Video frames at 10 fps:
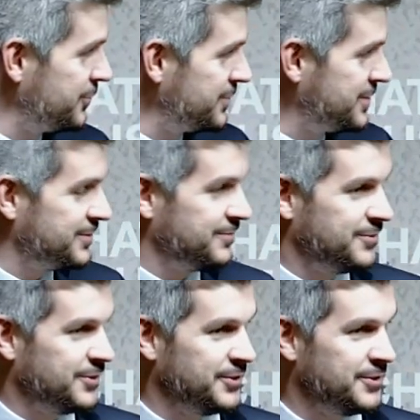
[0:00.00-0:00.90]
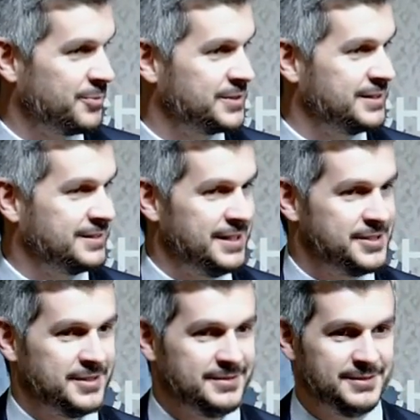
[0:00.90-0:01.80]
Thank you, Richard, for the
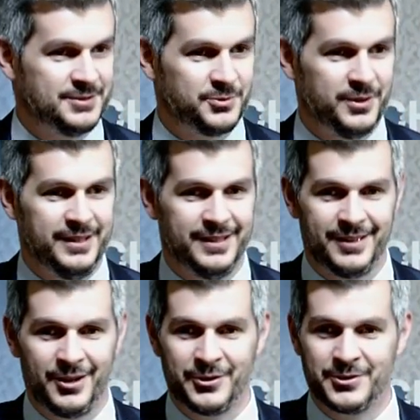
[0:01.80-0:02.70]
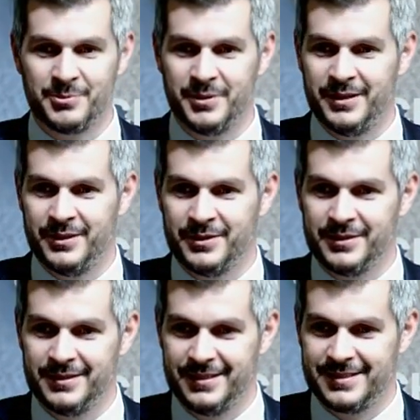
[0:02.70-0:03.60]
presentation. It's really an honor to be
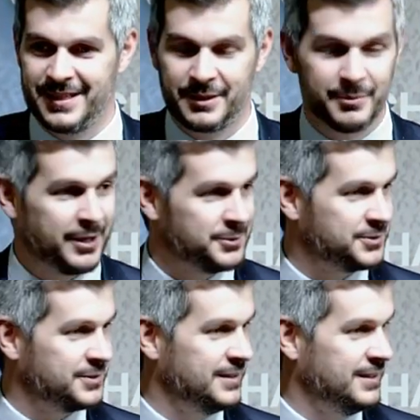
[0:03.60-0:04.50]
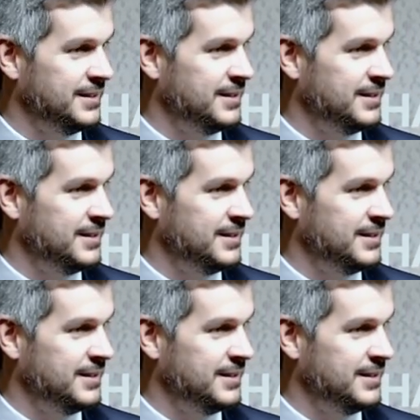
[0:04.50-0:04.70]
here in Chatham House.